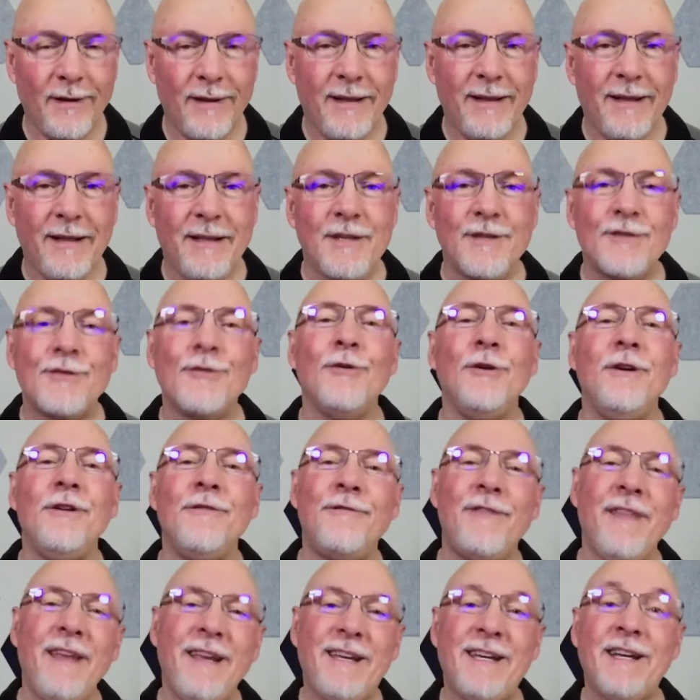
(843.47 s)
So if
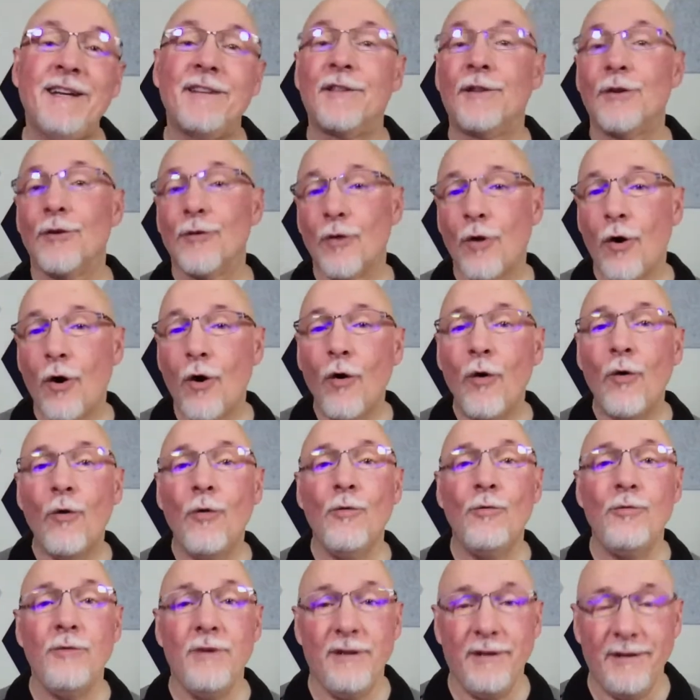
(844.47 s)
they cut their
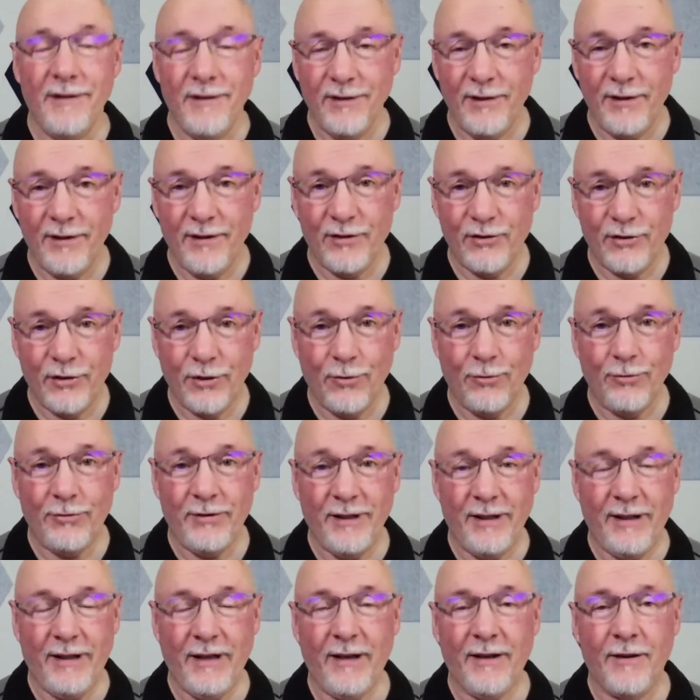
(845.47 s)
own show
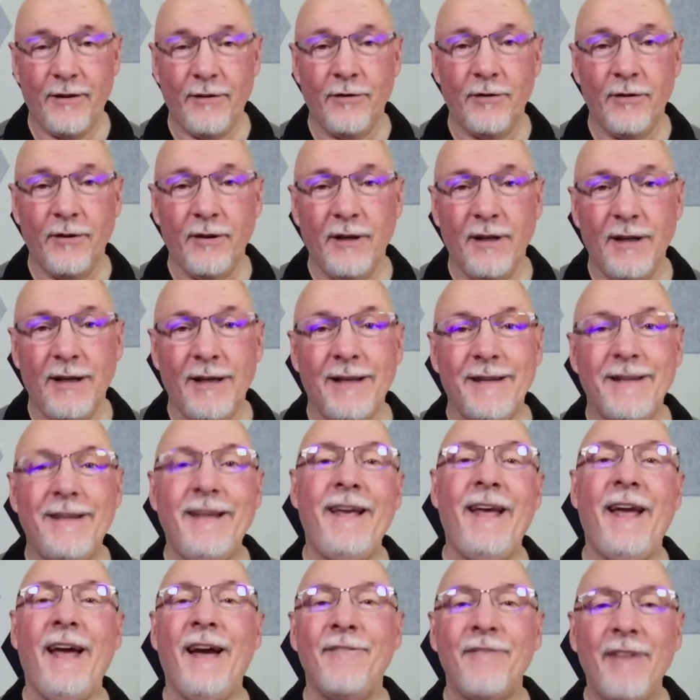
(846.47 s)
together, they
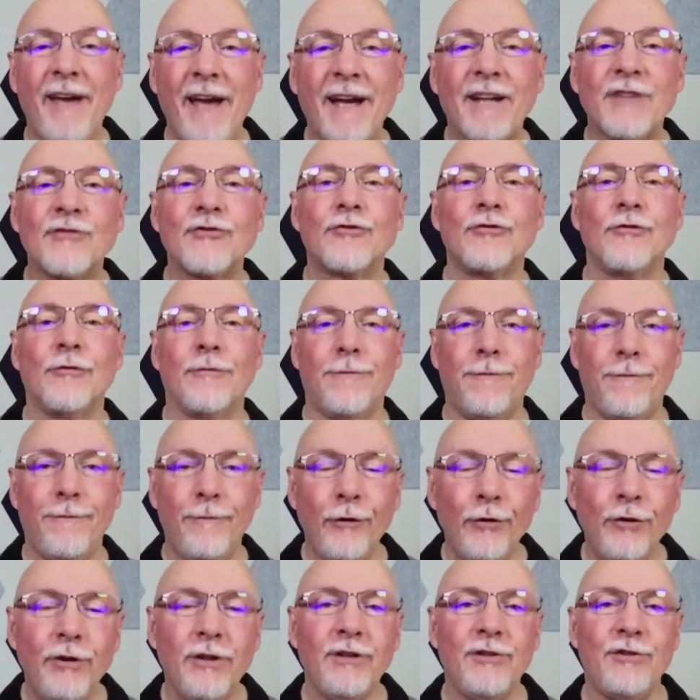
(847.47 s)
have extra
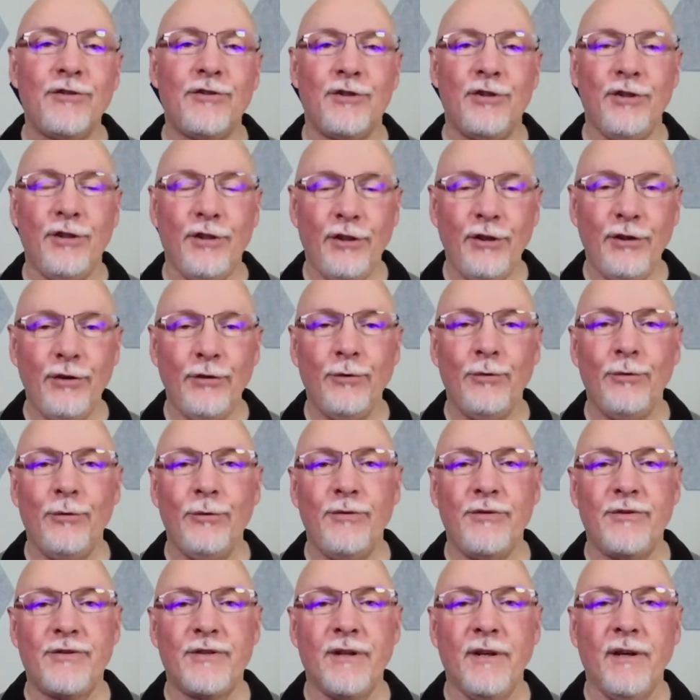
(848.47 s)
footage to
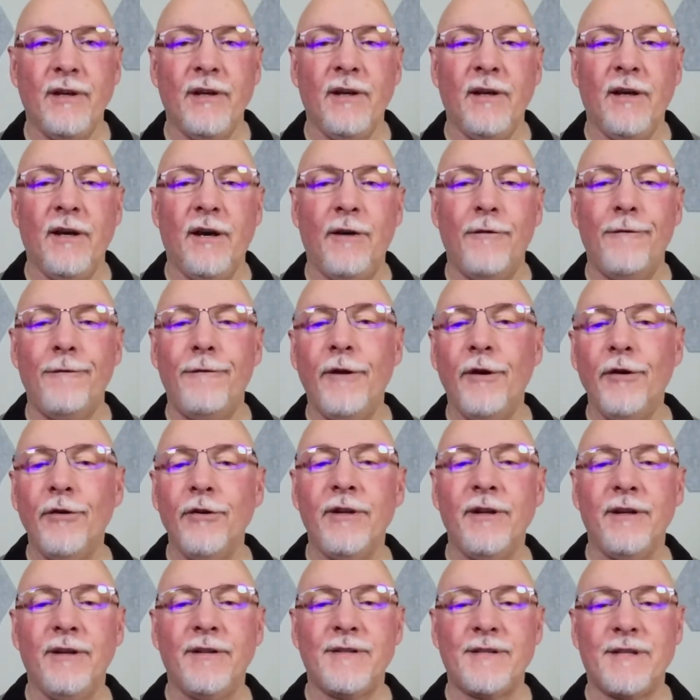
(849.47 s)
use of
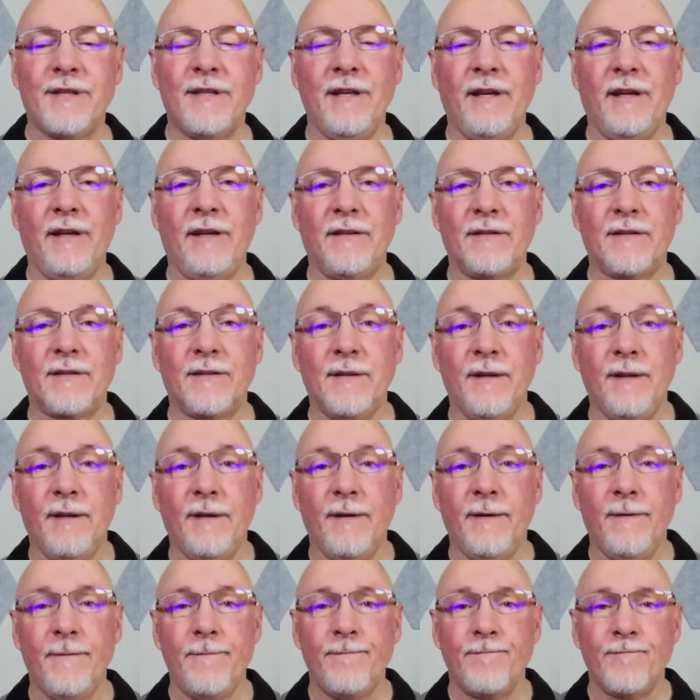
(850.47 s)
various things.
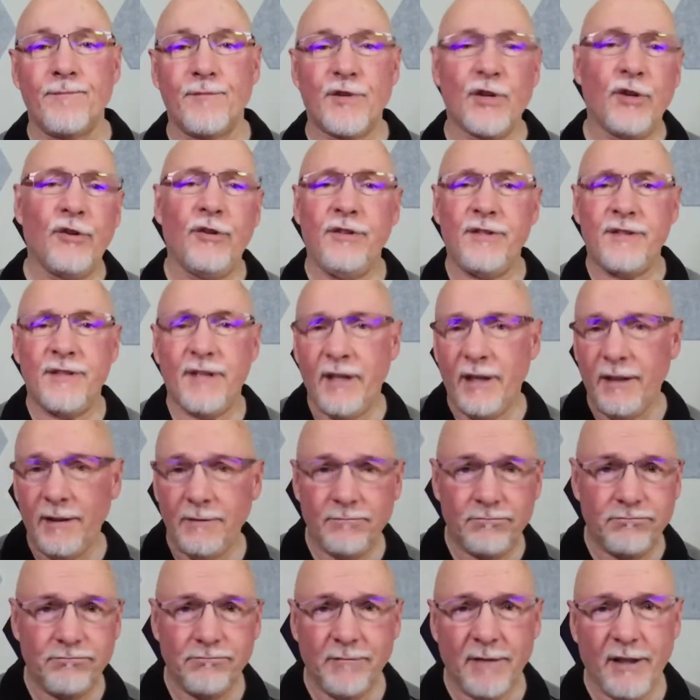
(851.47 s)
So let's say
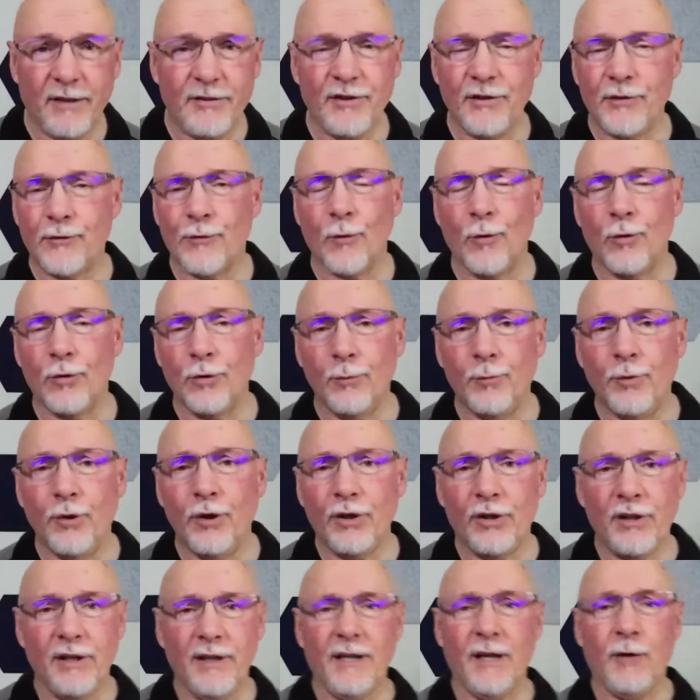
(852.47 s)
I just wrote a book
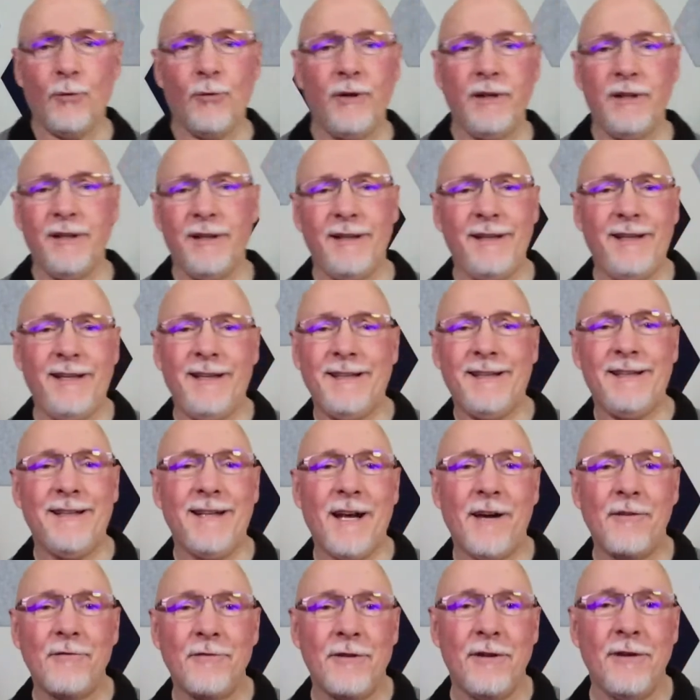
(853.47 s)
and I want to get it
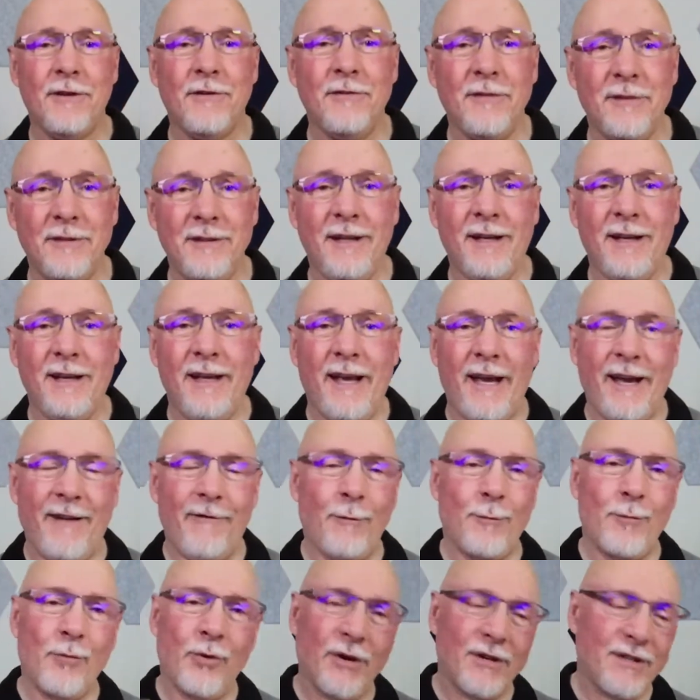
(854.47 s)
out there and have a
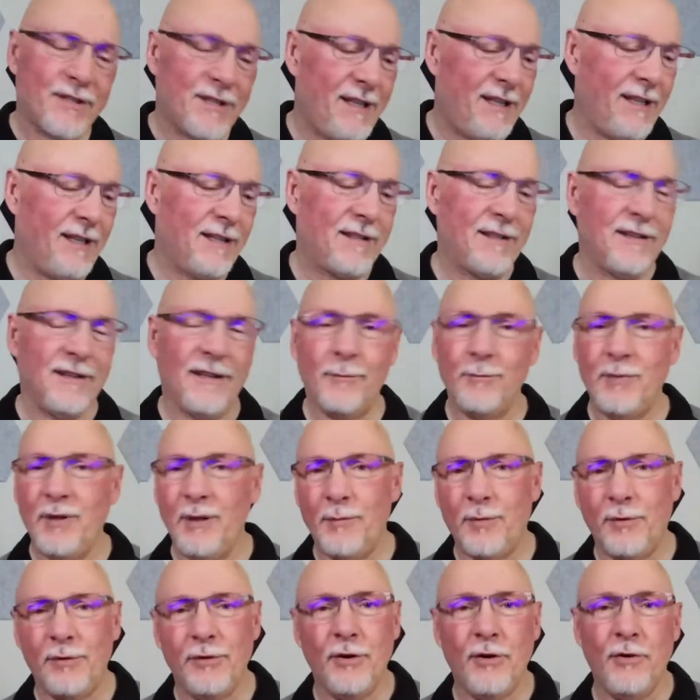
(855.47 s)
press kit to let people
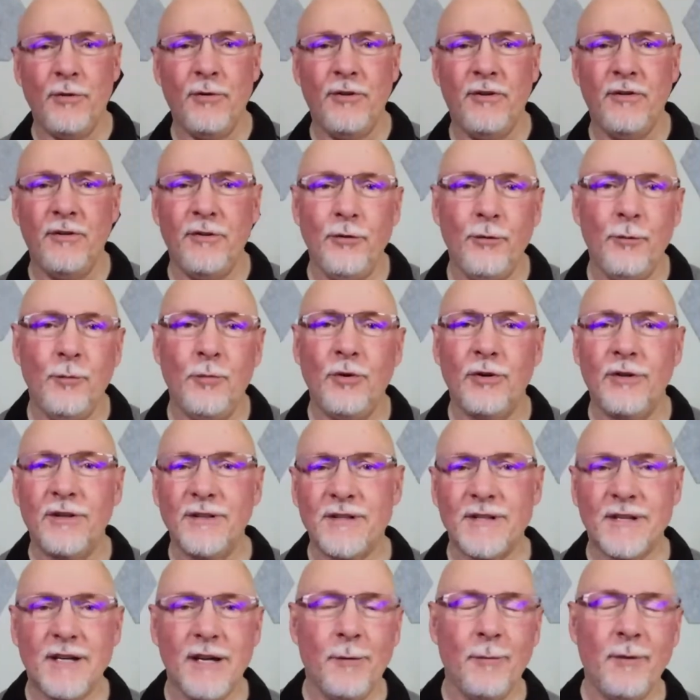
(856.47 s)
know the new book is
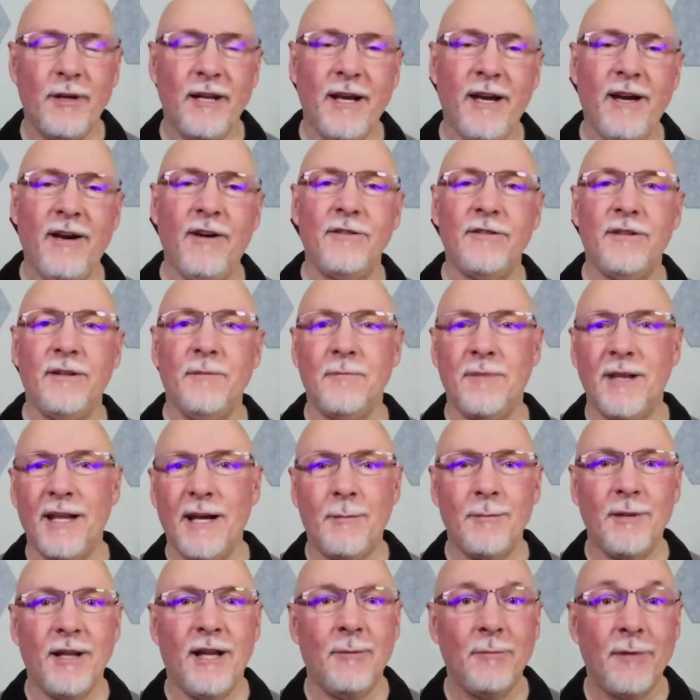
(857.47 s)
coming out and blah,
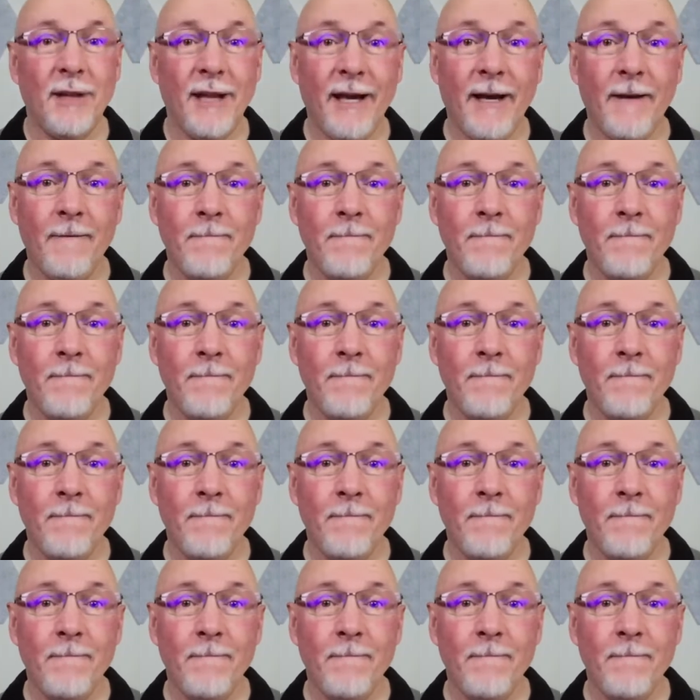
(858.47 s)
blah, blah.